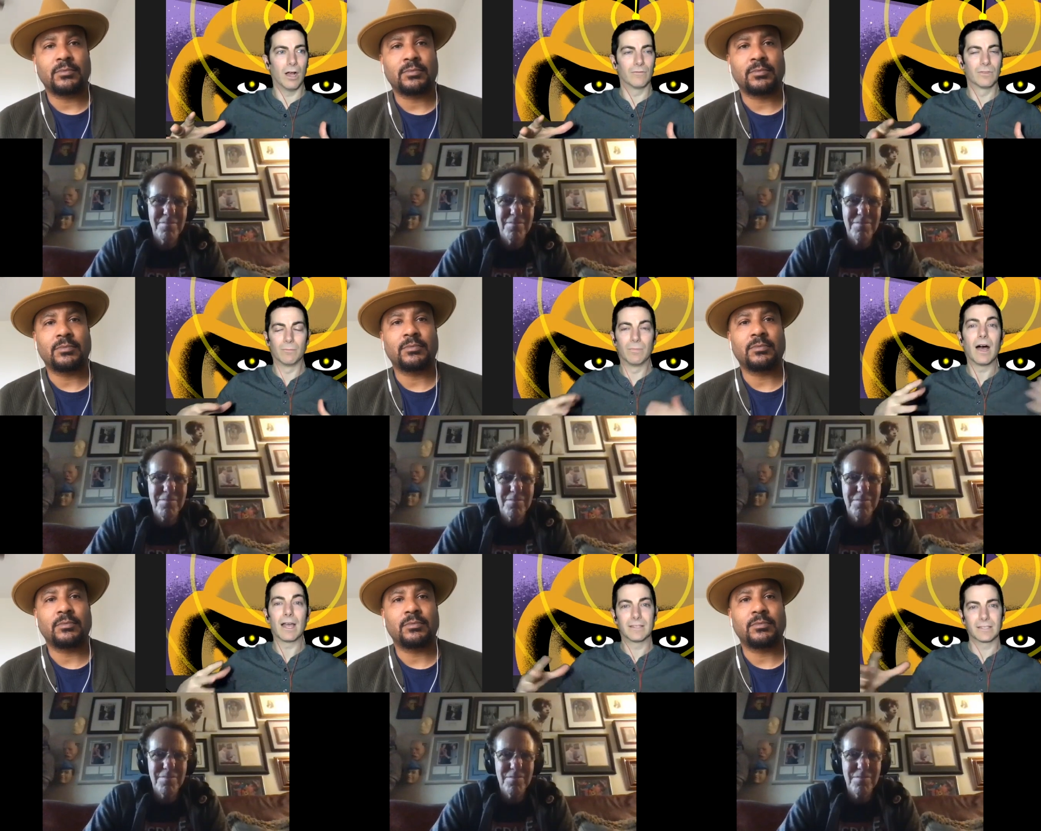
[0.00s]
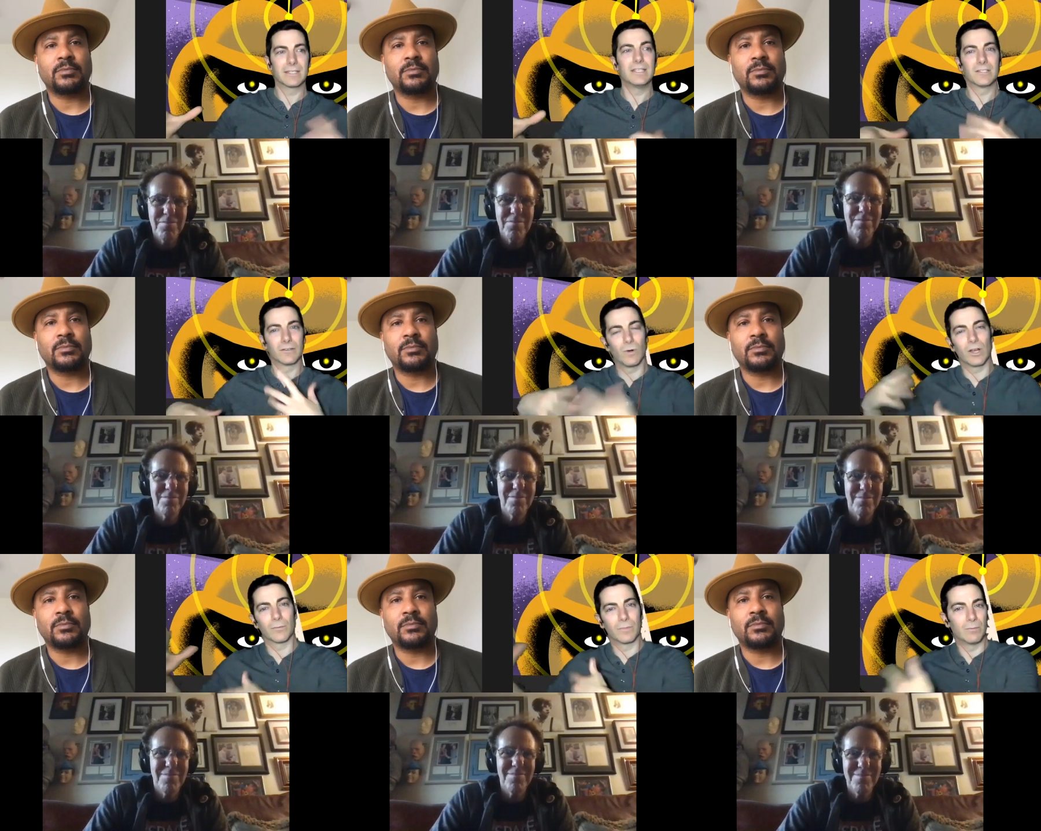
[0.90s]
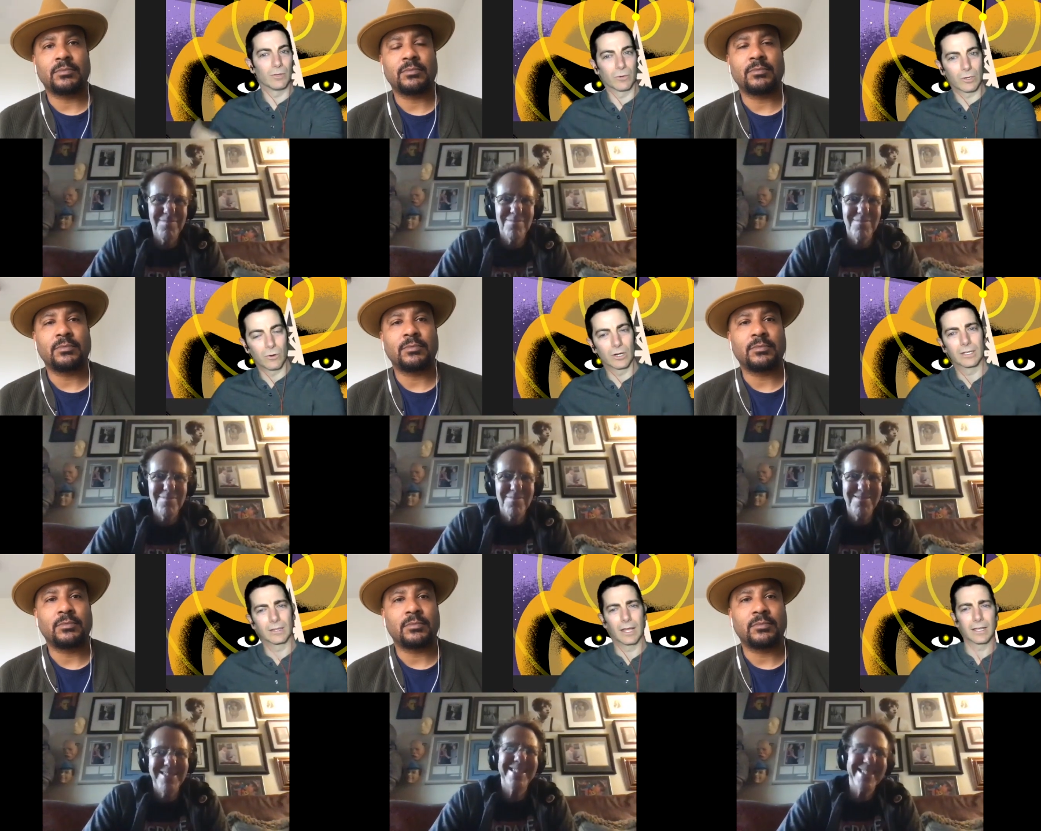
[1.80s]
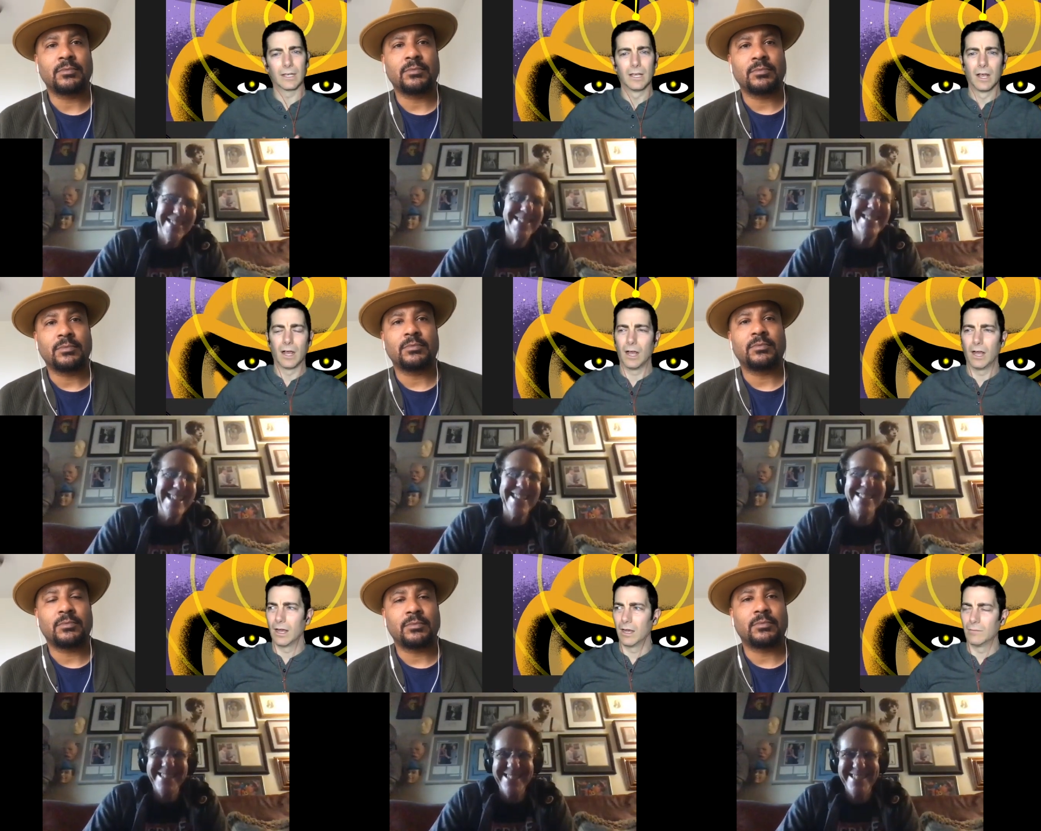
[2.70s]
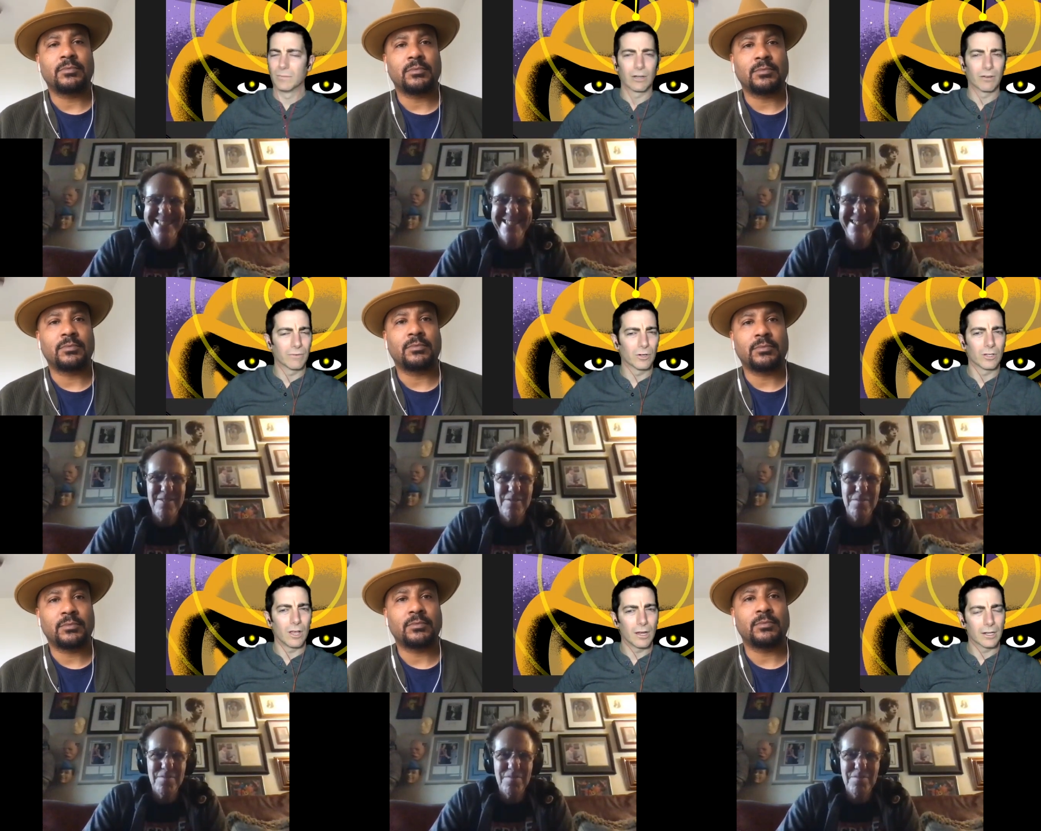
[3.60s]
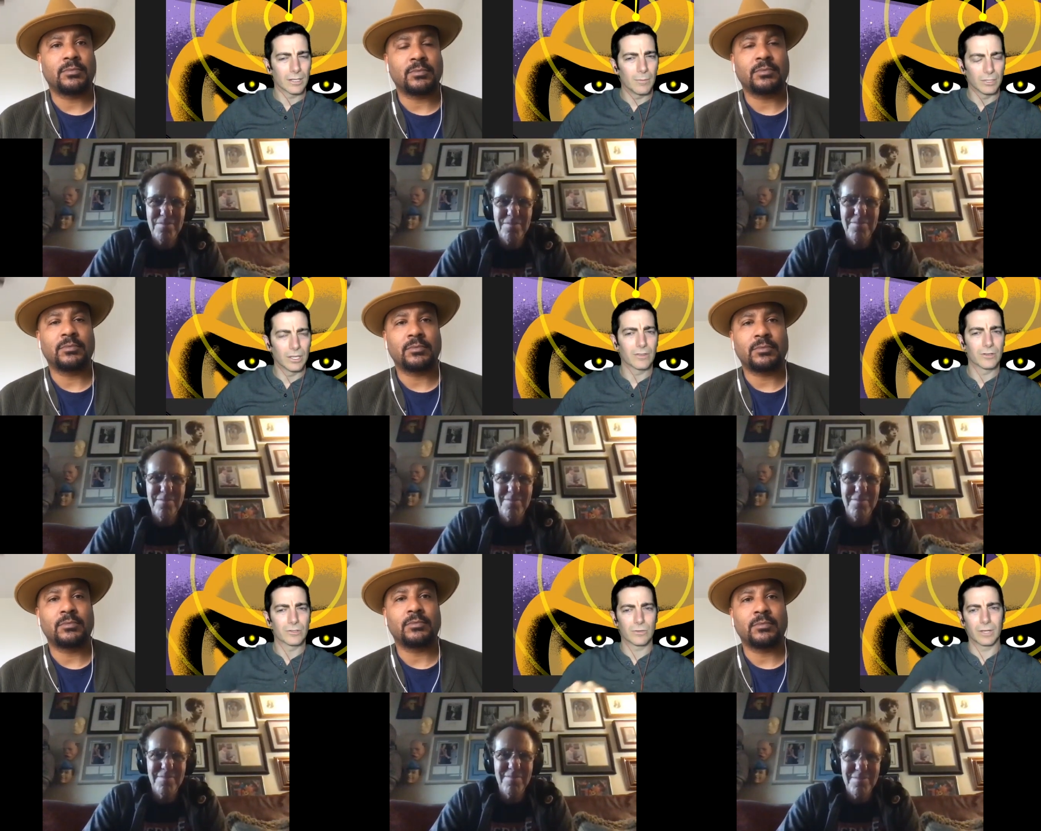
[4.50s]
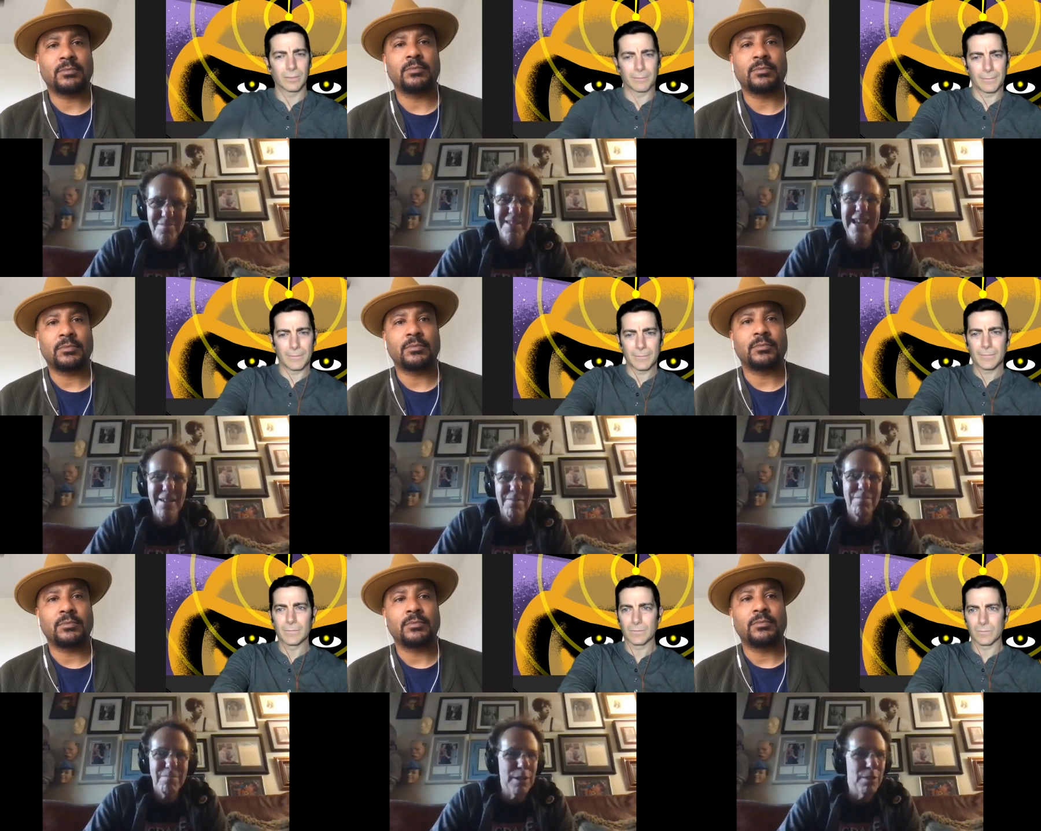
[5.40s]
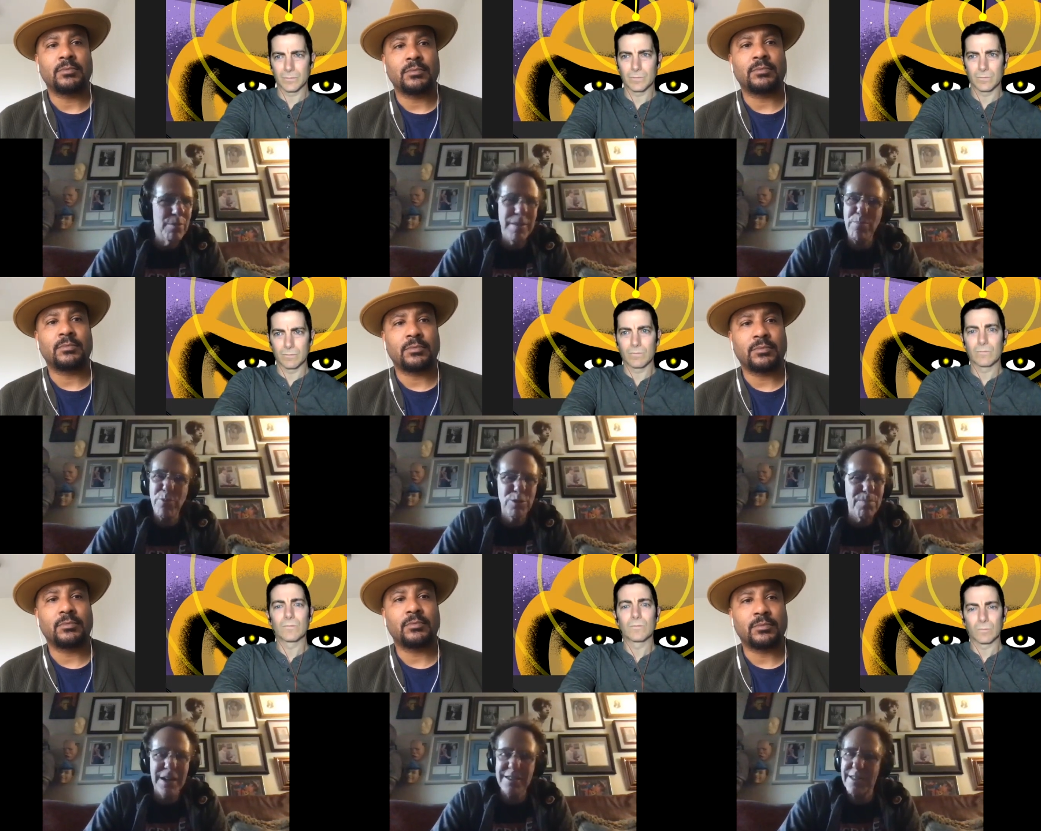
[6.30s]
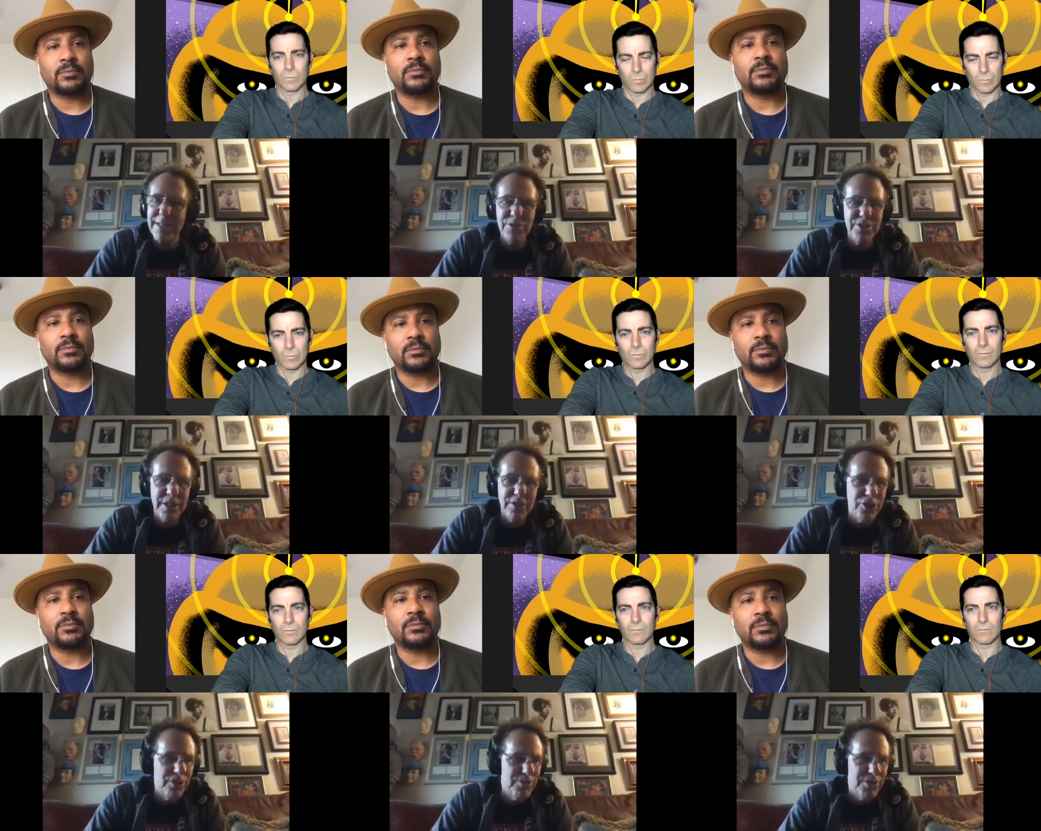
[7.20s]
Speaker 1: of the behind the scenes of while the people are recording it, like uh, Mira Furlan, a couple others, right? Yeah.
Speaker 2: Bill Mumy, Bruce Boxleitner, Doug Jones,